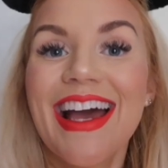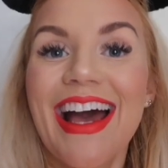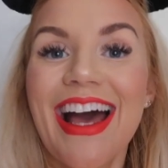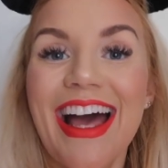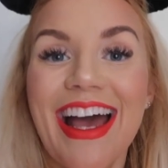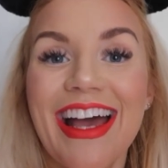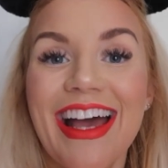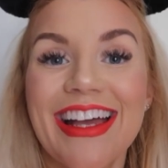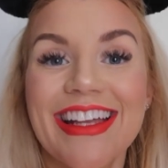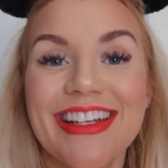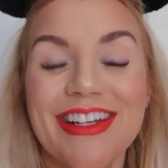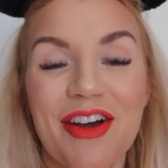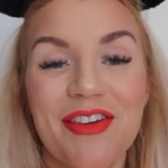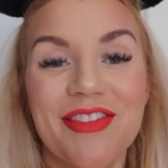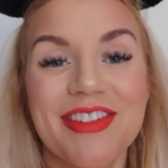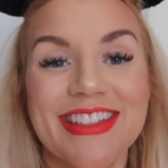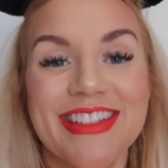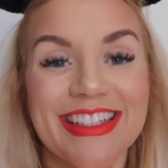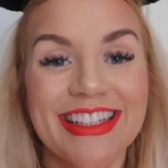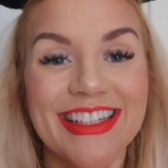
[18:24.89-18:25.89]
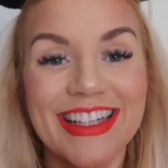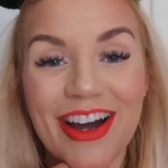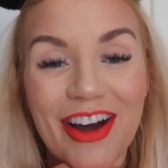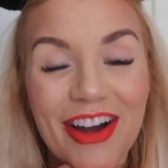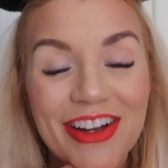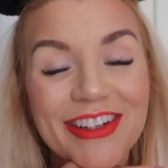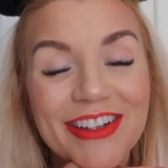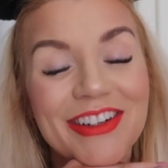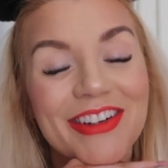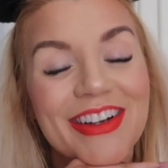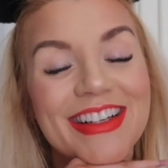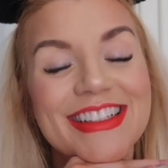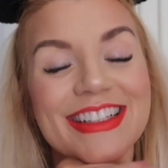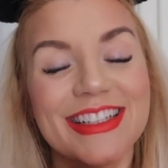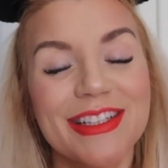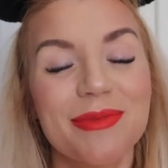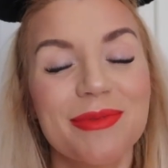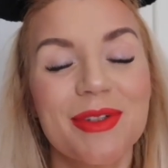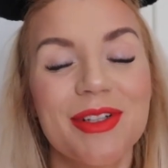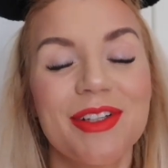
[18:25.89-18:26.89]
and obviously highly
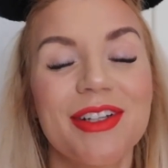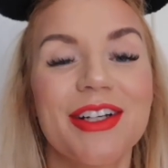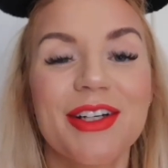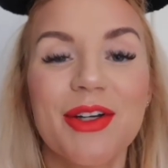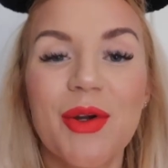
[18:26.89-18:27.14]
requested lip colour,